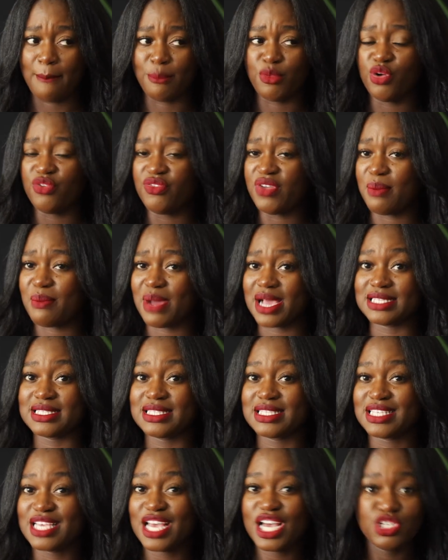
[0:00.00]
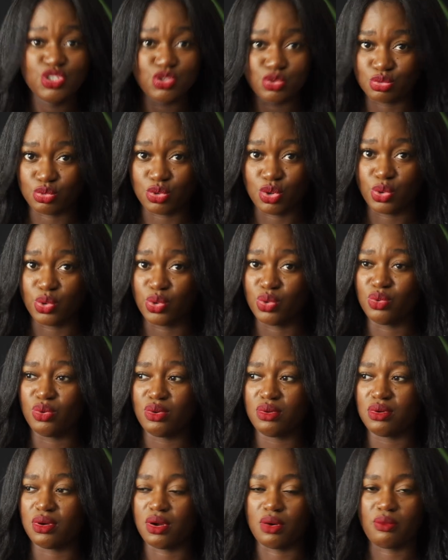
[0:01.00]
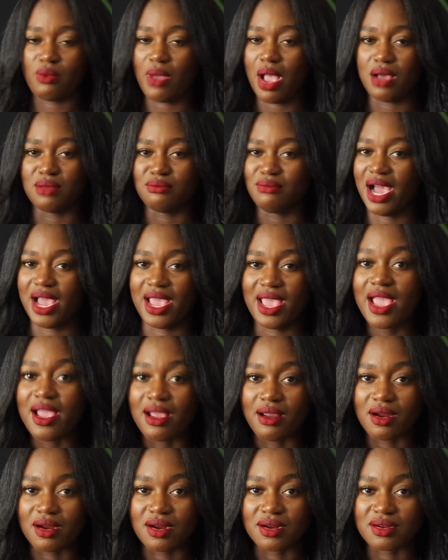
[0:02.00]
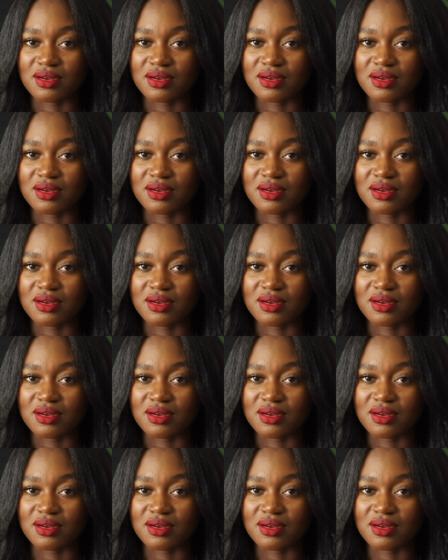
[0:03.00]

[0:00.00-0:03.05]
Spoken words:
moving my schedule around my hair.